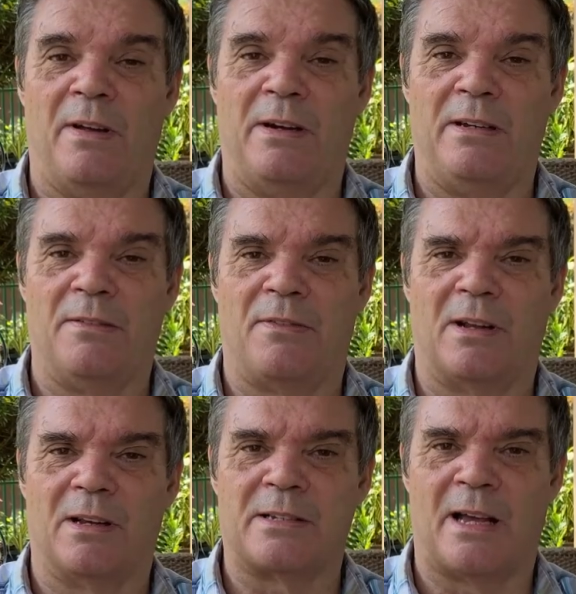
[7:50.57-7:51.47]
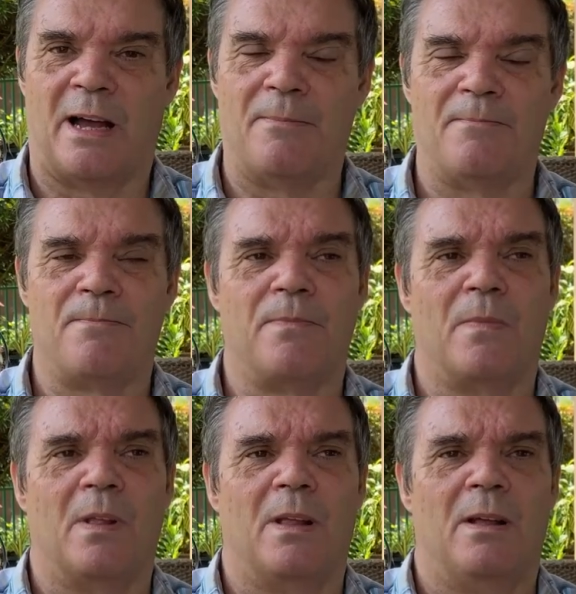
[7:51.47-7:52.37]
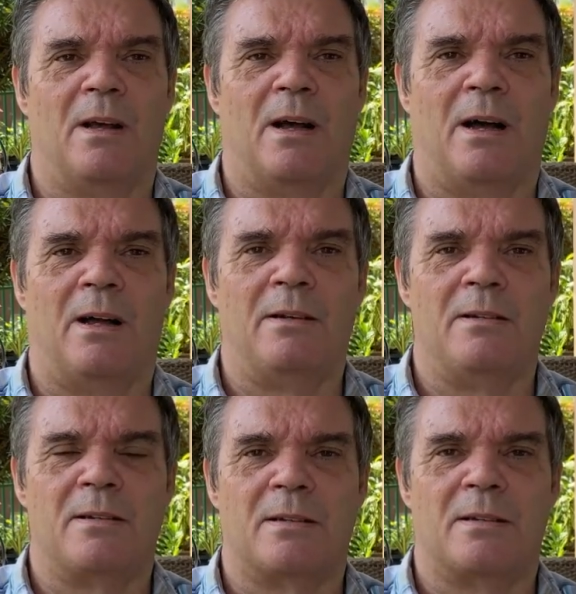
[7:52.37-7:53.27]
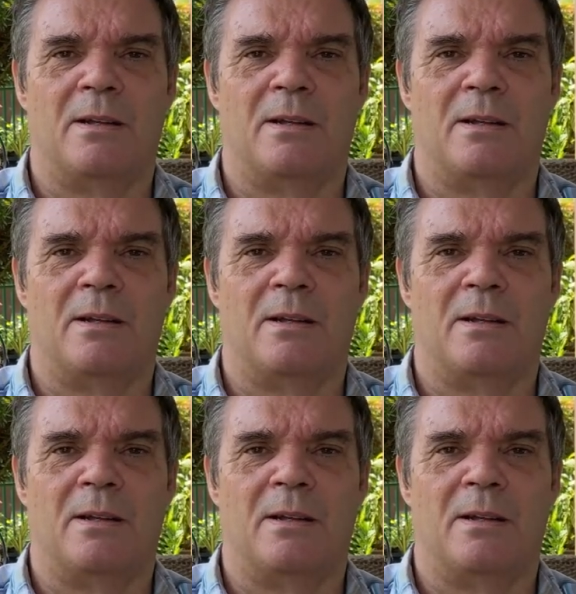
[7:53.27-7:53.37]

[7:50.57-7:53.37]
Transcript: very difficult time. And